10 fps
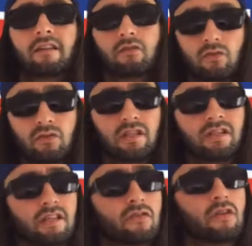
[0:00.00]
it's called
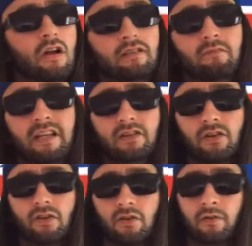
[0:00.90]
Decentralize Me
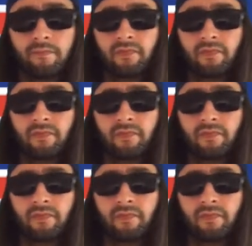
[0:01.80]
Too.